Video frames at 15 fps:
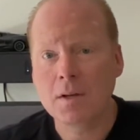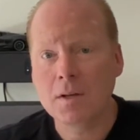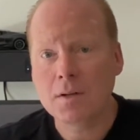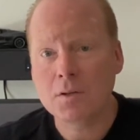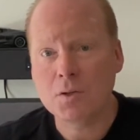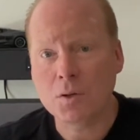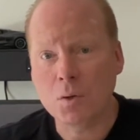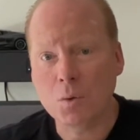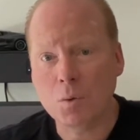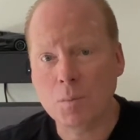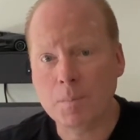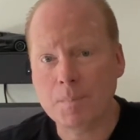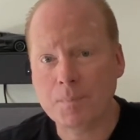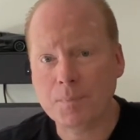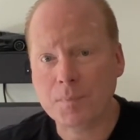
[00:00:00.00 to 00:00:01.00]
So,
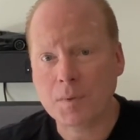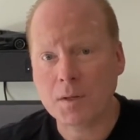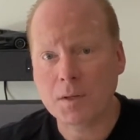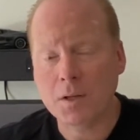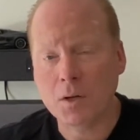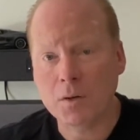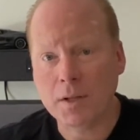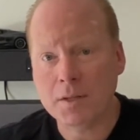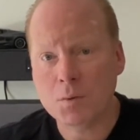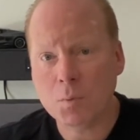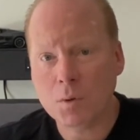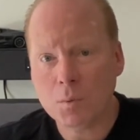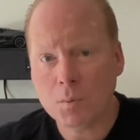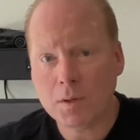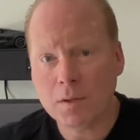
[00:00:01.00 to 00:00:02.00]
you know, that's
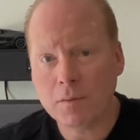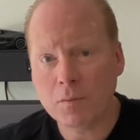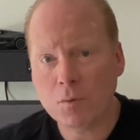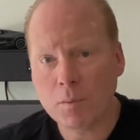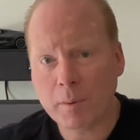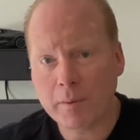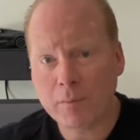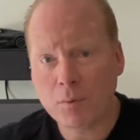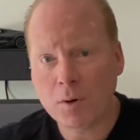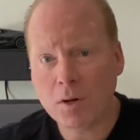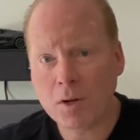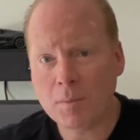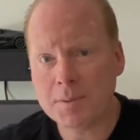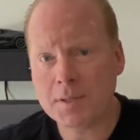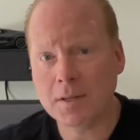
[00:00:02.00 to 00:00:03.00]
one way the 4x4
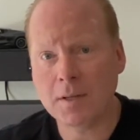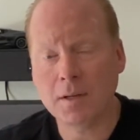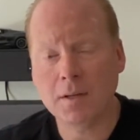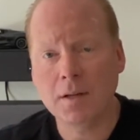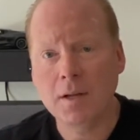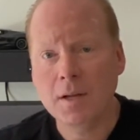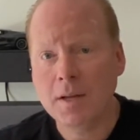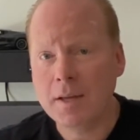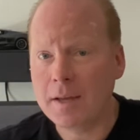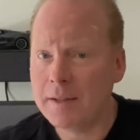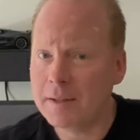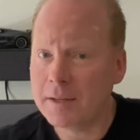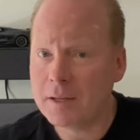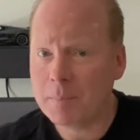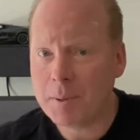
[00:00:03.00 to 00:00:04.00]
helps. in in
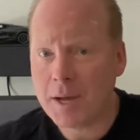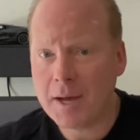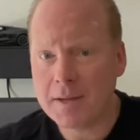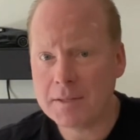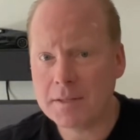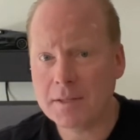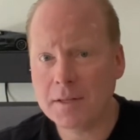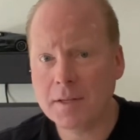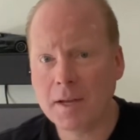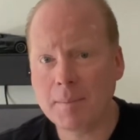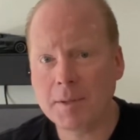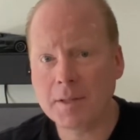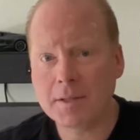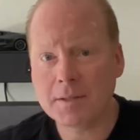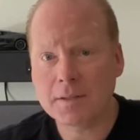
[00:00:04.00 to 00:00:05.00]
the capacity, I
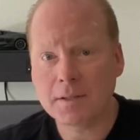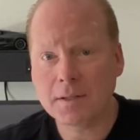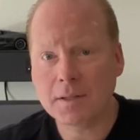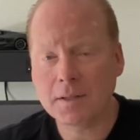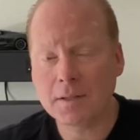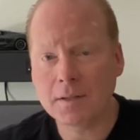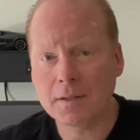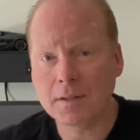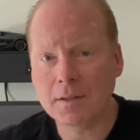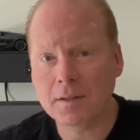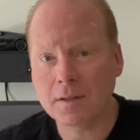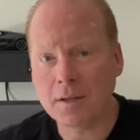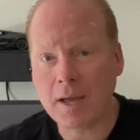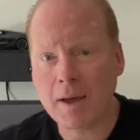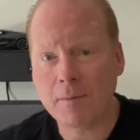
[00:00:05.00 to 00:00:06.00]
mean, this thing
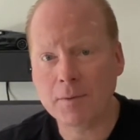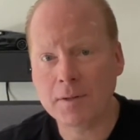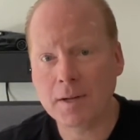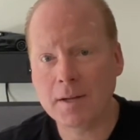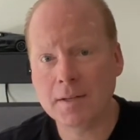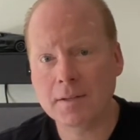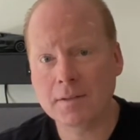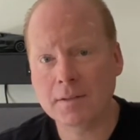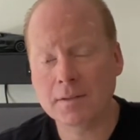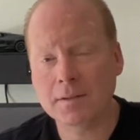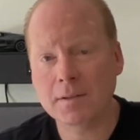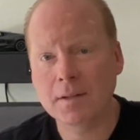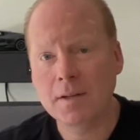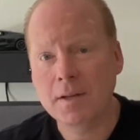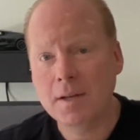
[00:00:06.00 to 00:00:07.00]
can
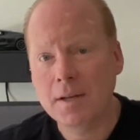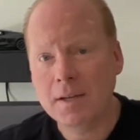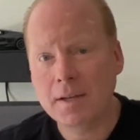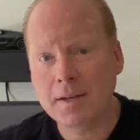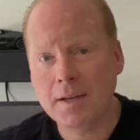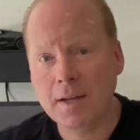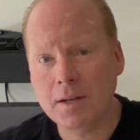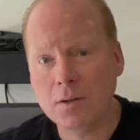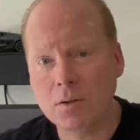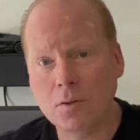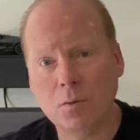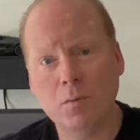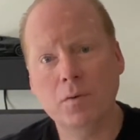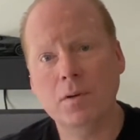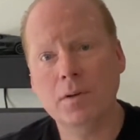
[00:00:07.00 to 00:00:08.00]
advertise can handle
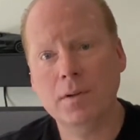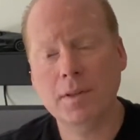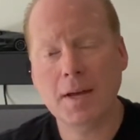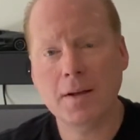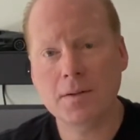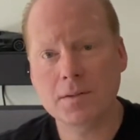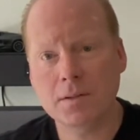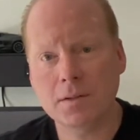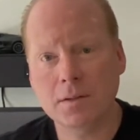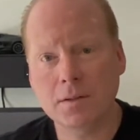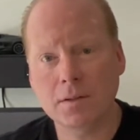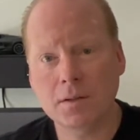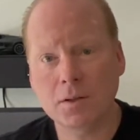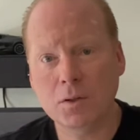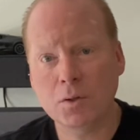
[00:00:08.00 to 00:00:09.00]
over a
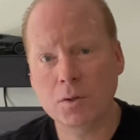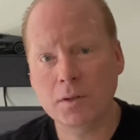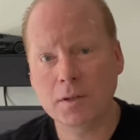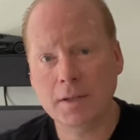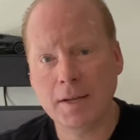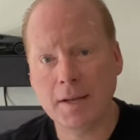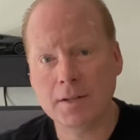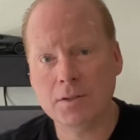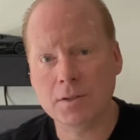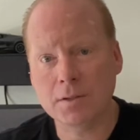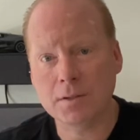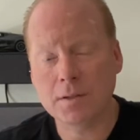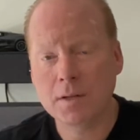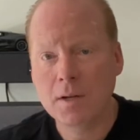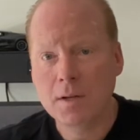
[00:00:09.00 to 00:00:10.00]
thousand concurrent
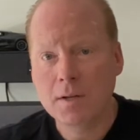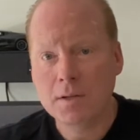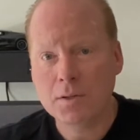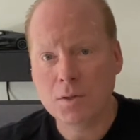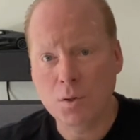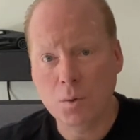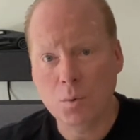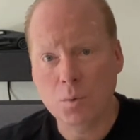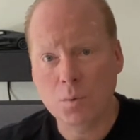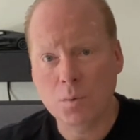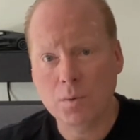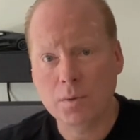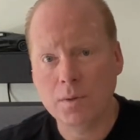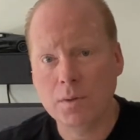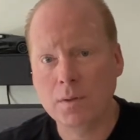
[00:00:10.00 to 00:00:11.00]
connections. So
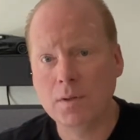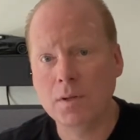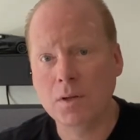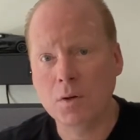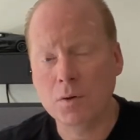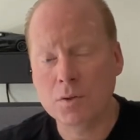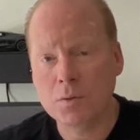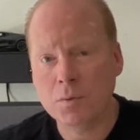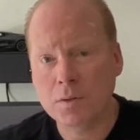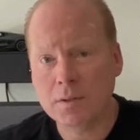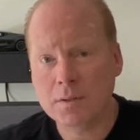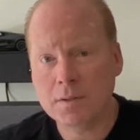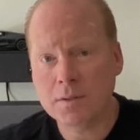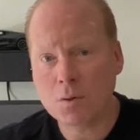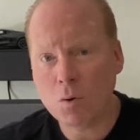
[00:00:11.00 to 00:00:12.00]
you know, it's
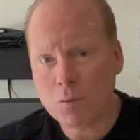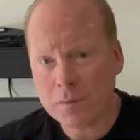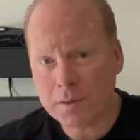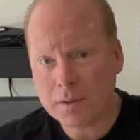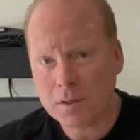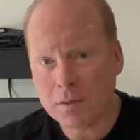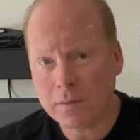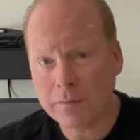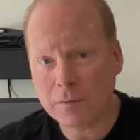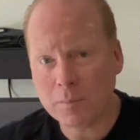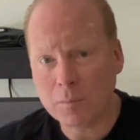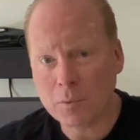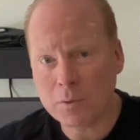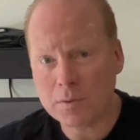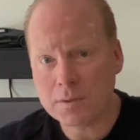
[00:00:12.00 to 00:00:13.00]
this is overkill for
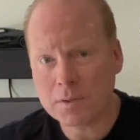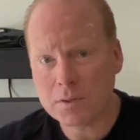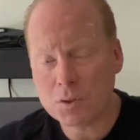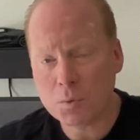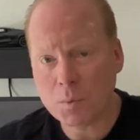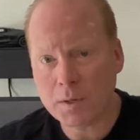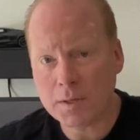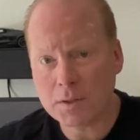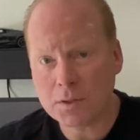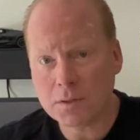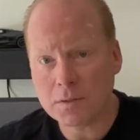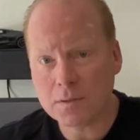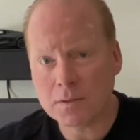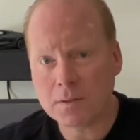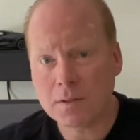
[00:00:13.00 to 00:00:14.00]
most
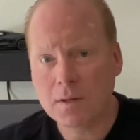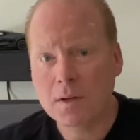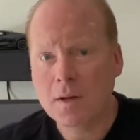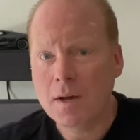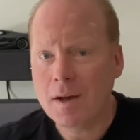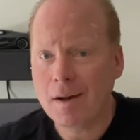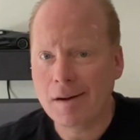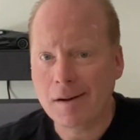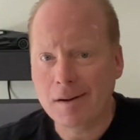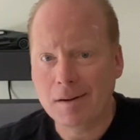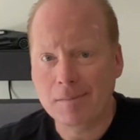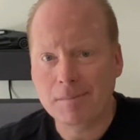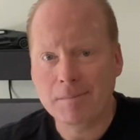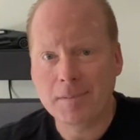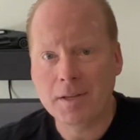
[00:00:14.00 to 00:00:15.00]
situations.
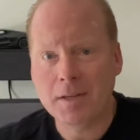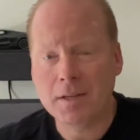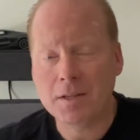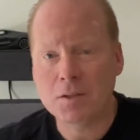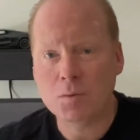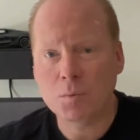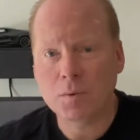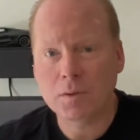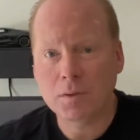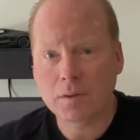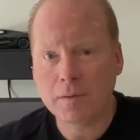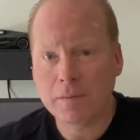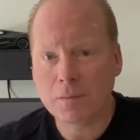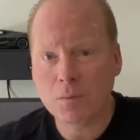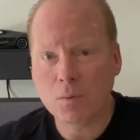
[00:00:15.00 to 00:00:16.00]
Um, it, it's
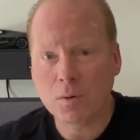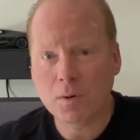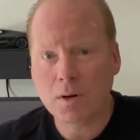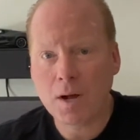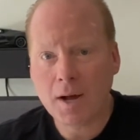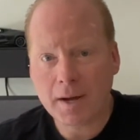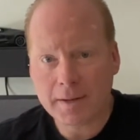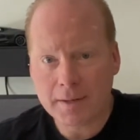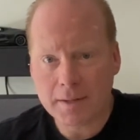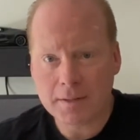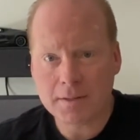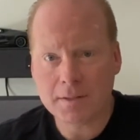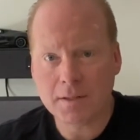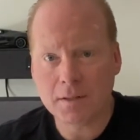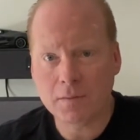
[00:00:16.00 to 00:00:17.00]
really for high
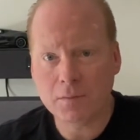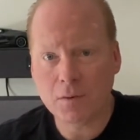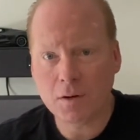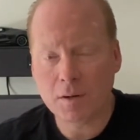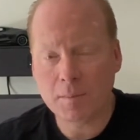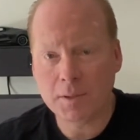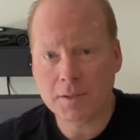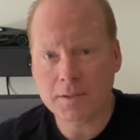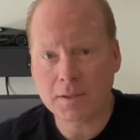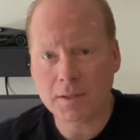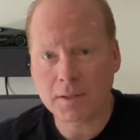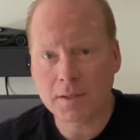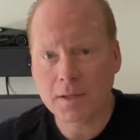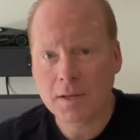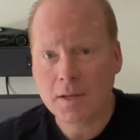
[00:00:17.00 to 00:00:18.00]
density environments
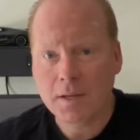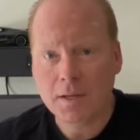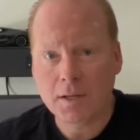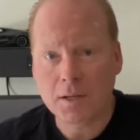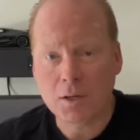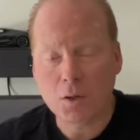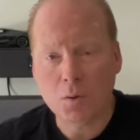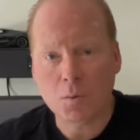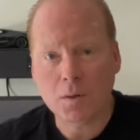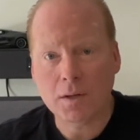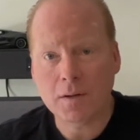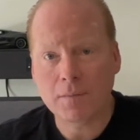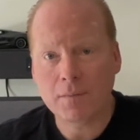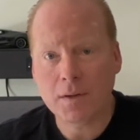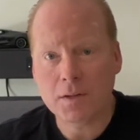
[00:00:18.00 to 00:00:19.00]
like you know a
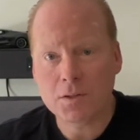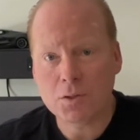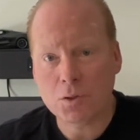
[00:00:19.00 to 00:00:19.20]
convention